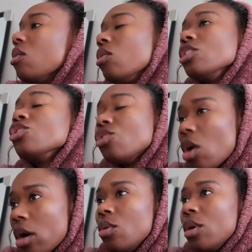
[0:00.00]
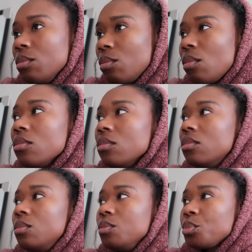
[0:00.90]
or start on
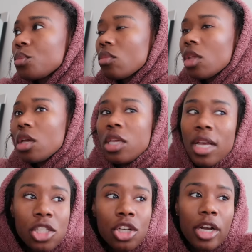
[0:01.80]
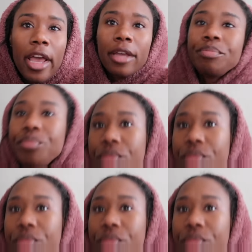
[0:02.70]
yesterday,